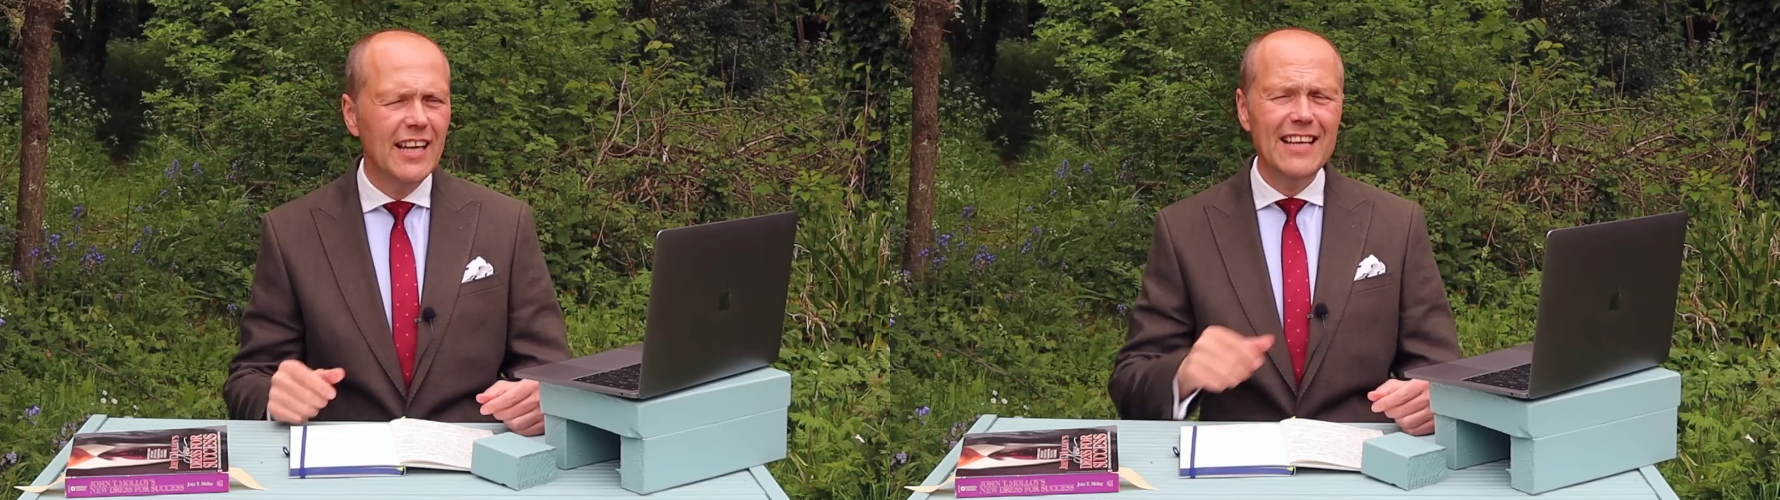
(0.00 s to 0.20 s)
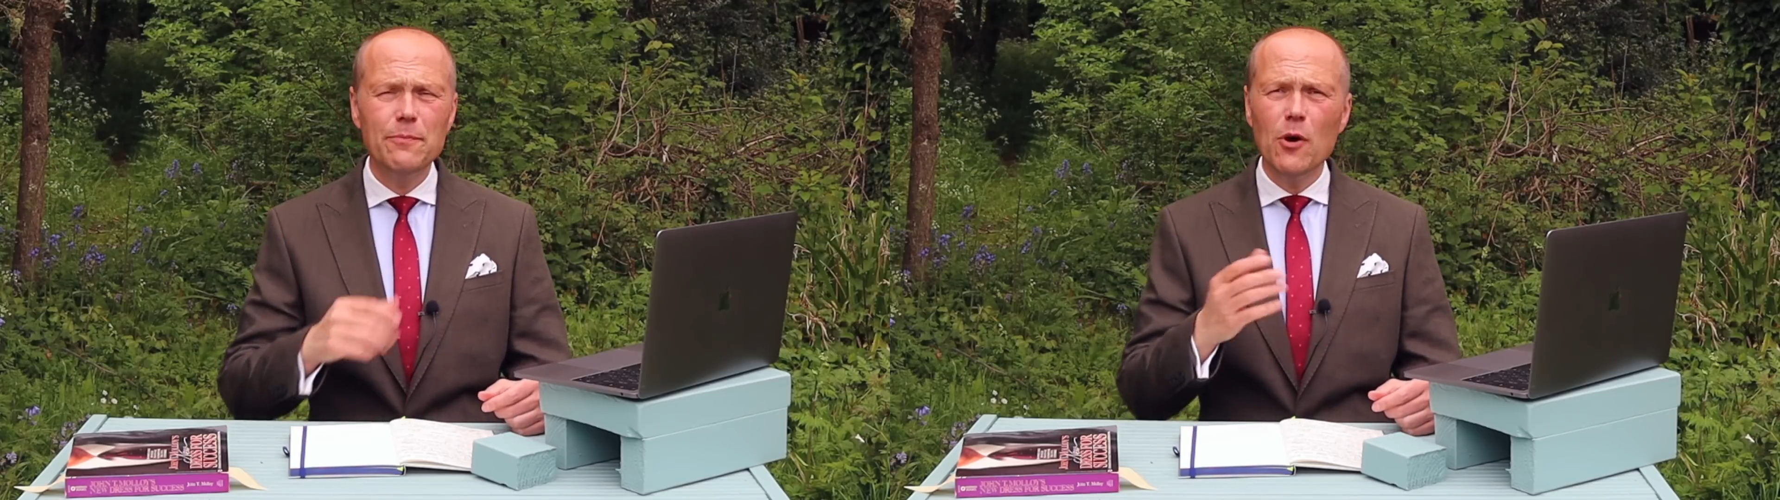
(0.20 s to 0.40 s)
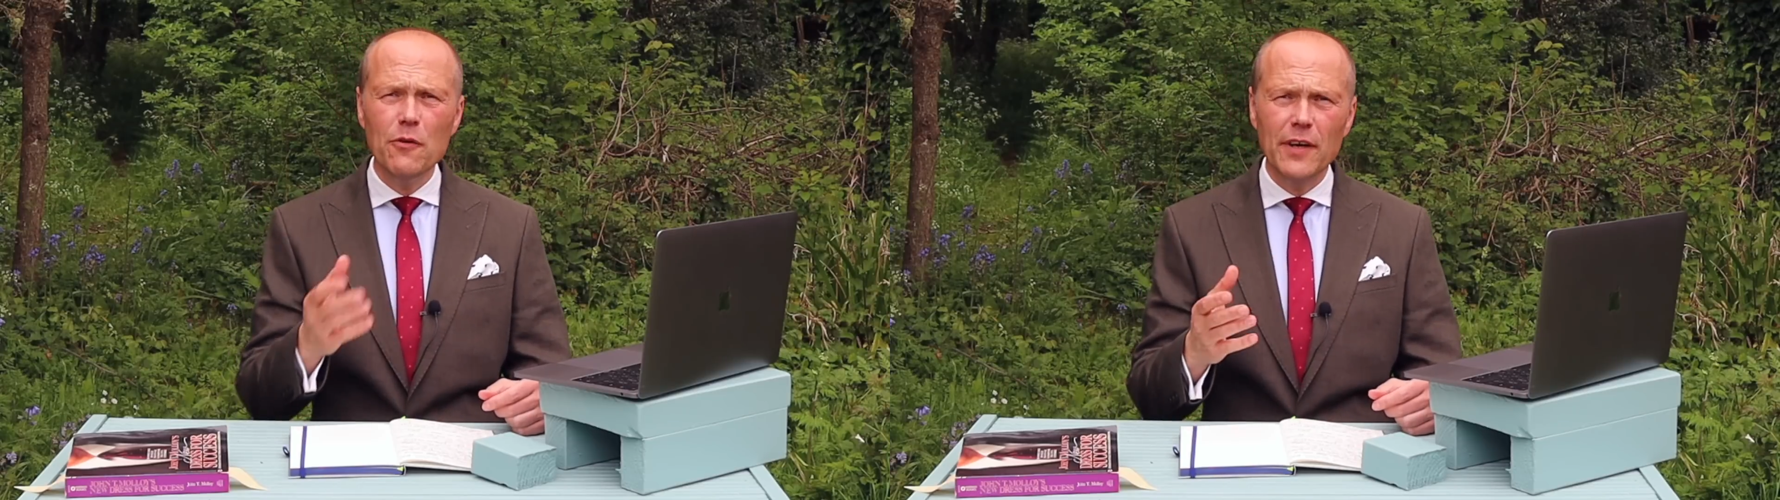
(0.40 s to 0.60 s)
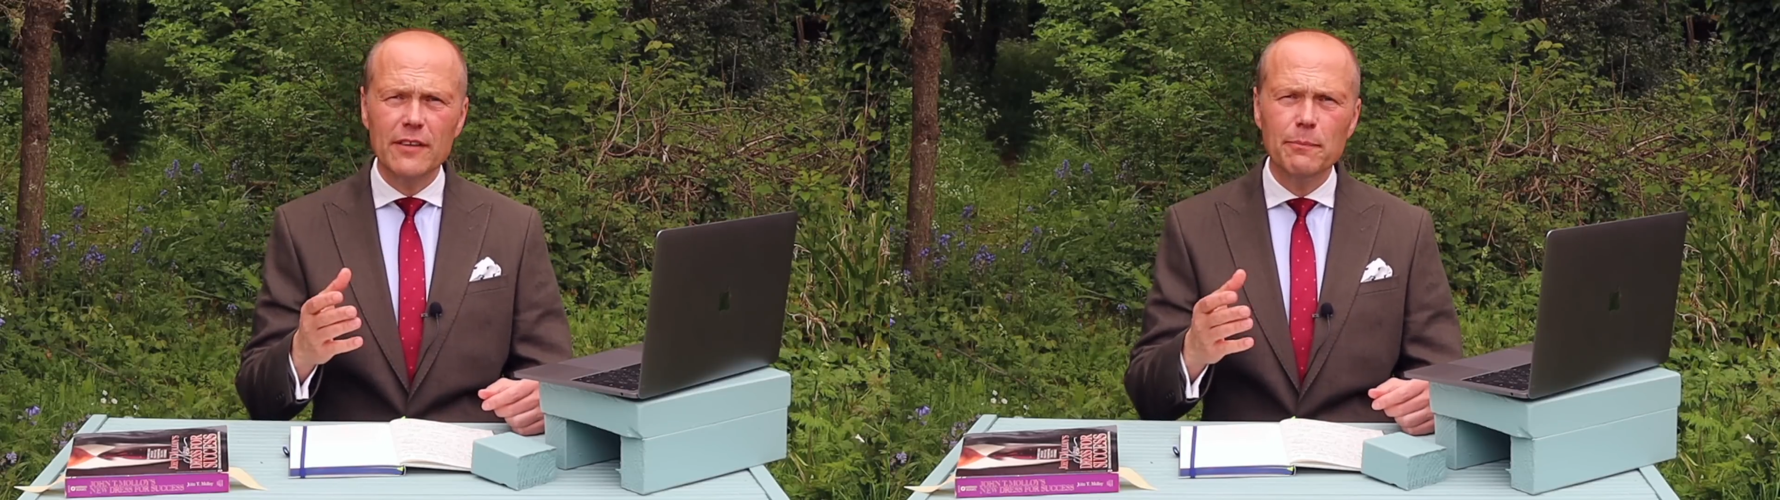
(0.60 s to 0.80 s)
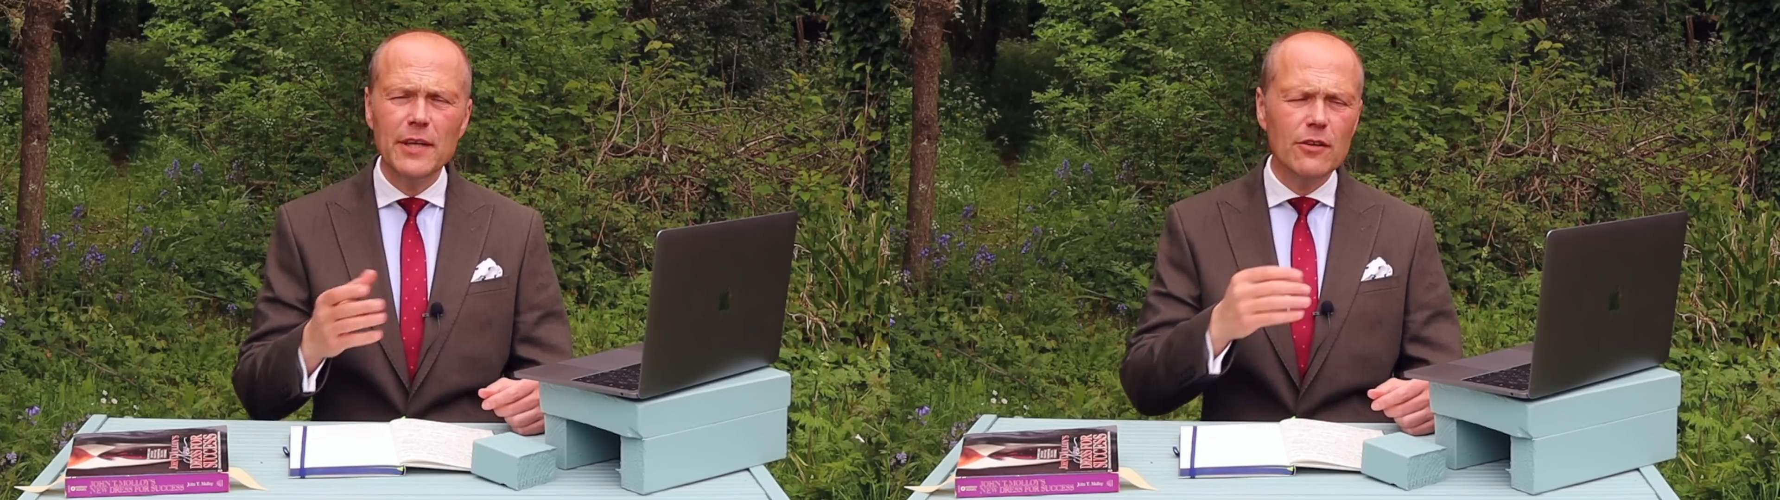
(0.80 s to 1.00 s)
is
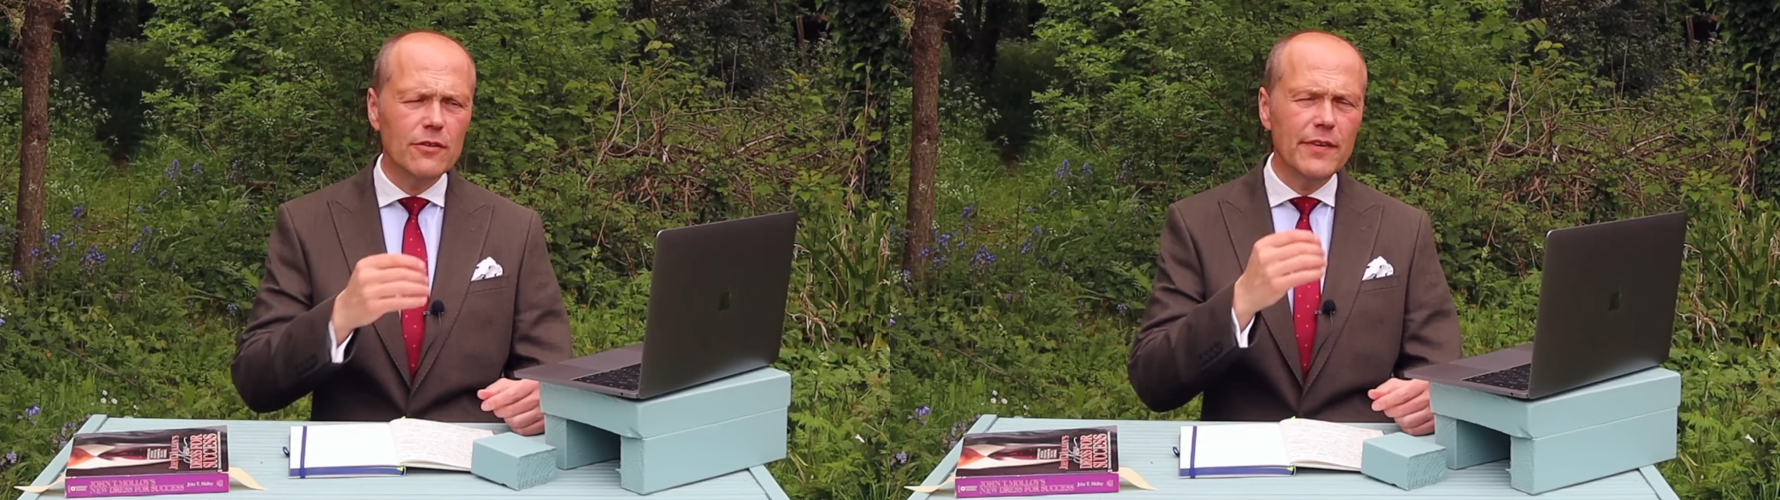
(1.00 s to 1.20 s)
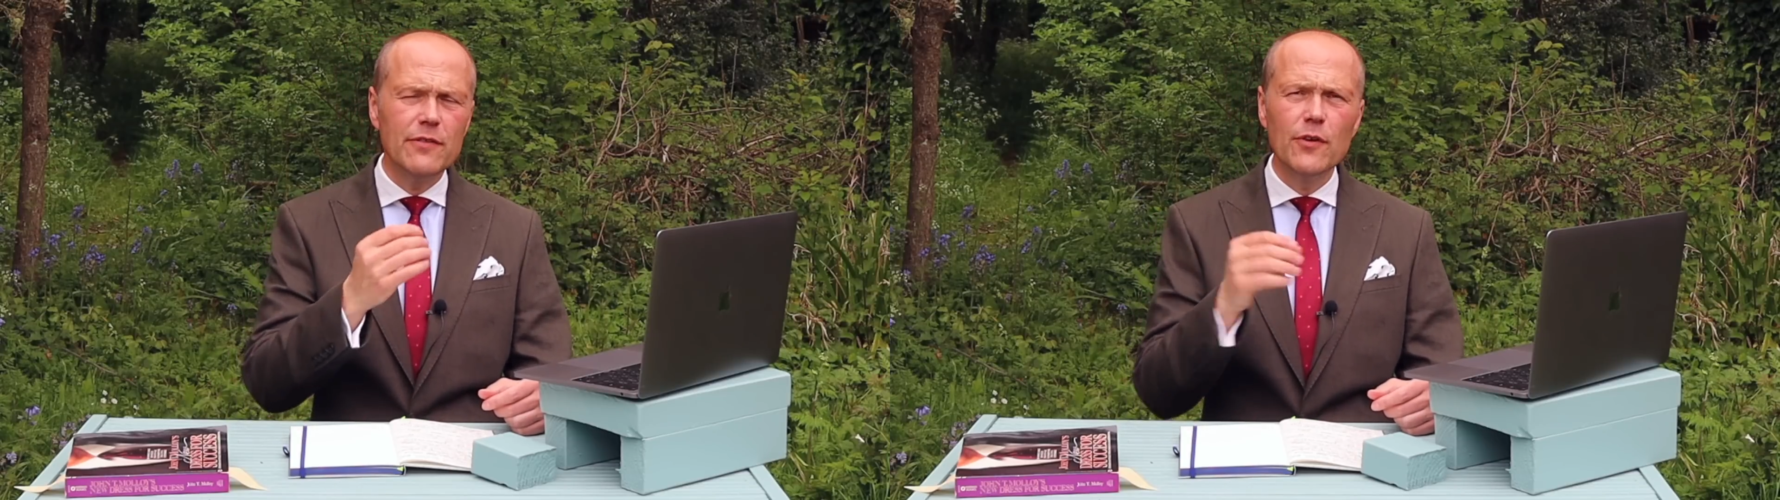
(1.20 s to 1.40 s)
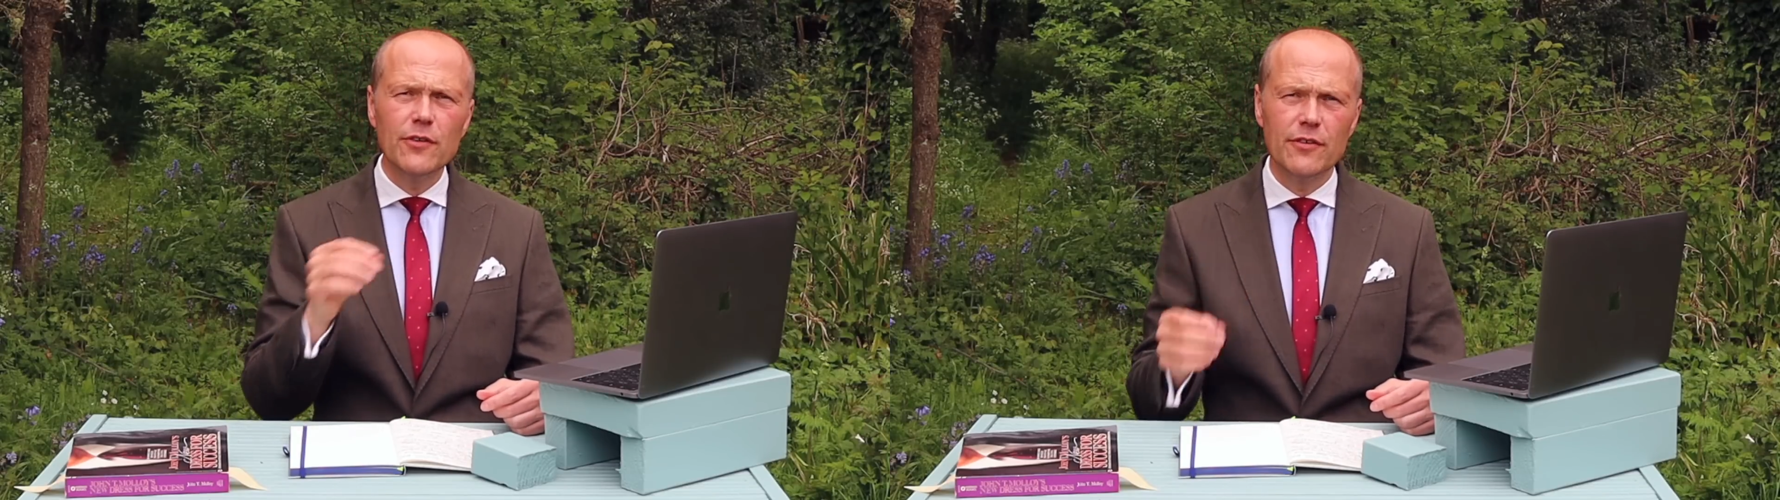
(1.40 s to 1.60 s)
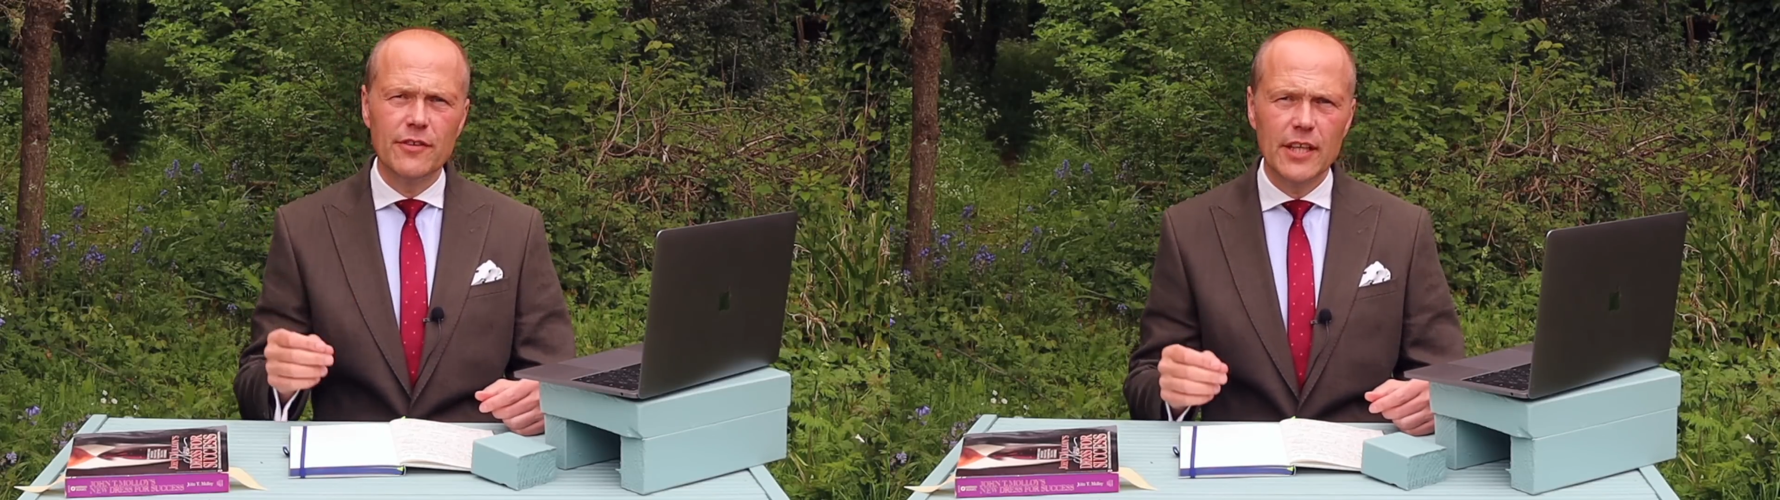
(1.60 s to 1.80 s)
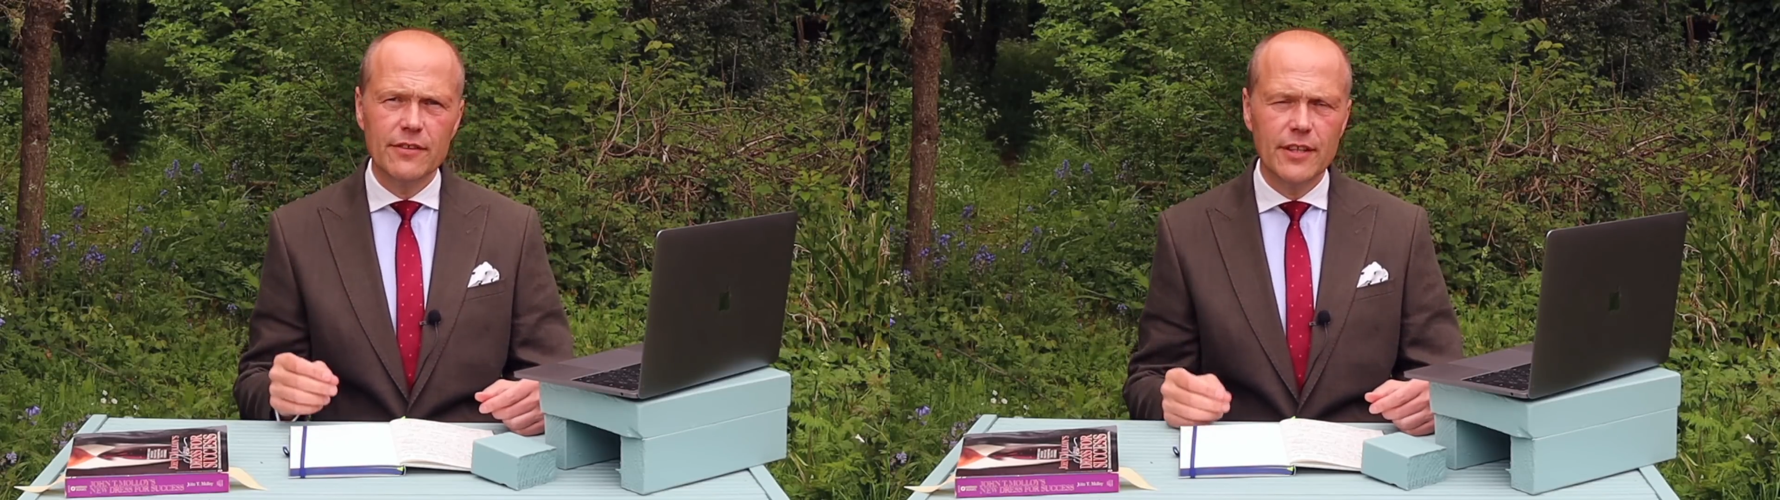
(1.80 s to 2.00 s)
perfect because of its
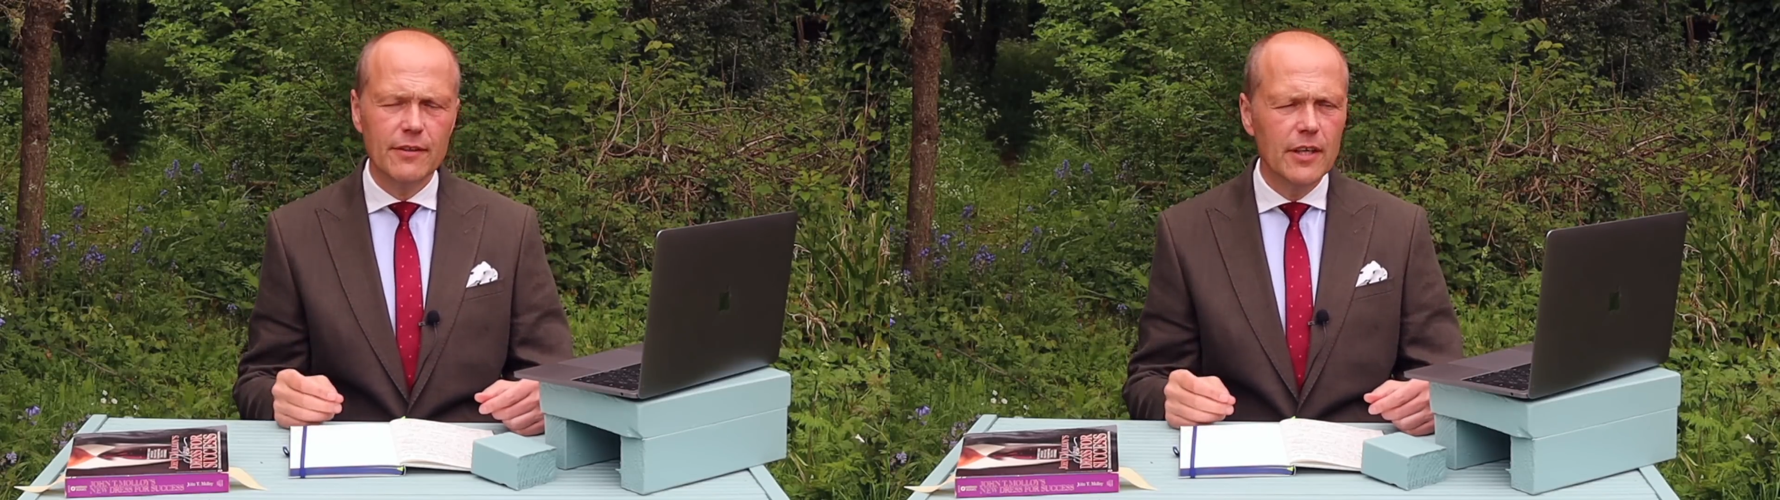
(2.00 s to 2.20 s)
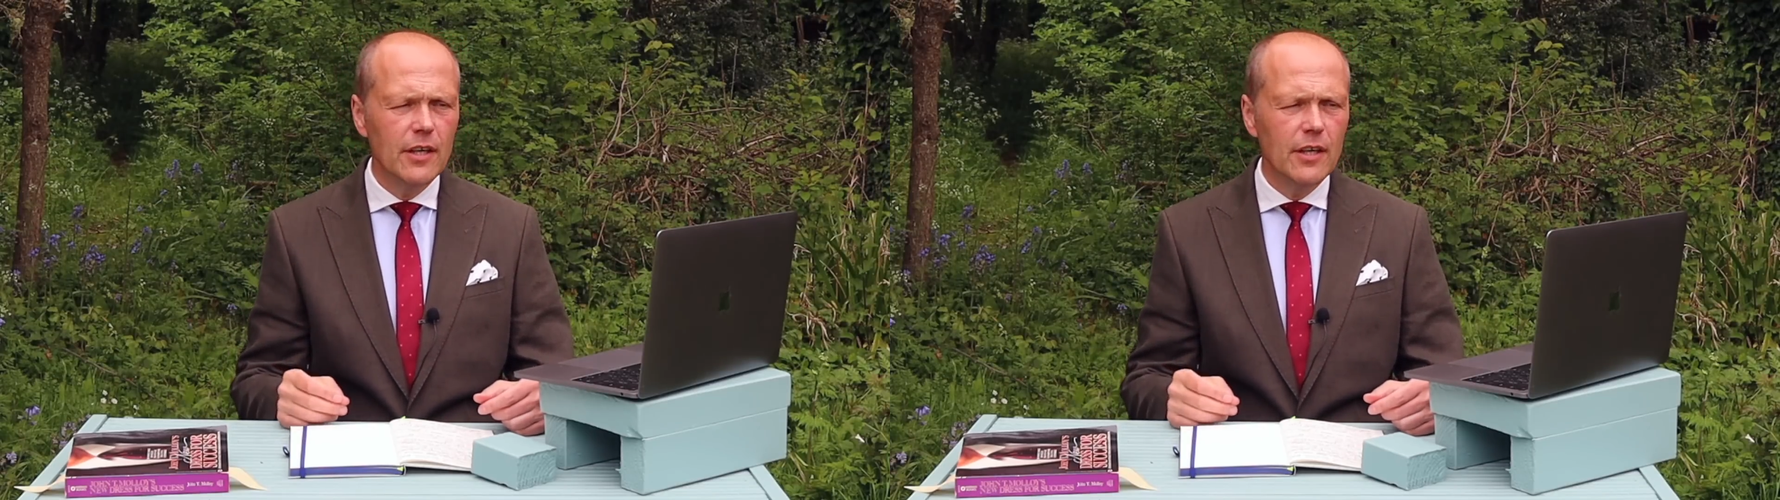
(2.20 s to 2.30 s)
versatility.